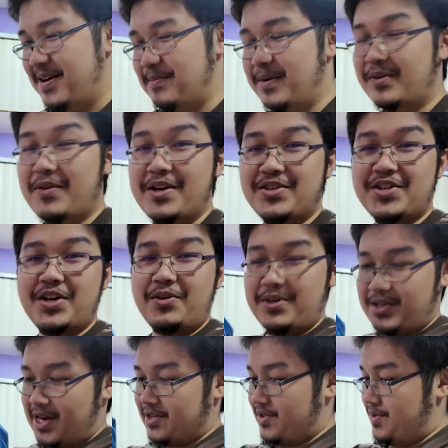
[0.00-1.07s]
But Ratio
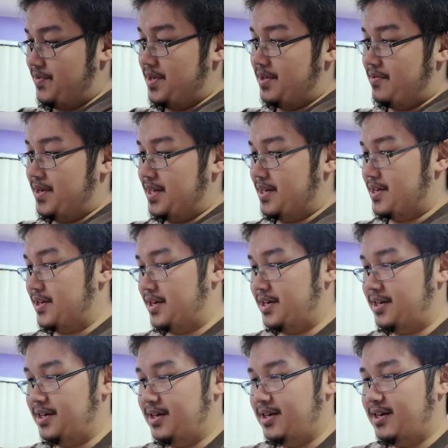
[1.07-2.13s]
is actually really, really
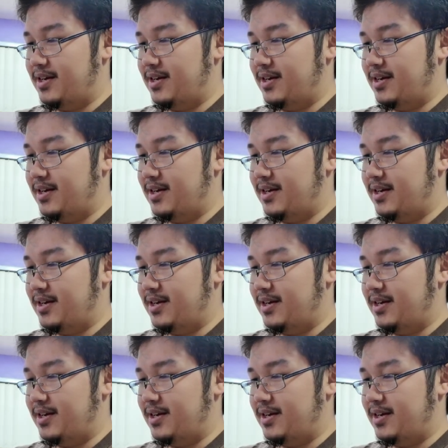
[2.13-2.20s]
good.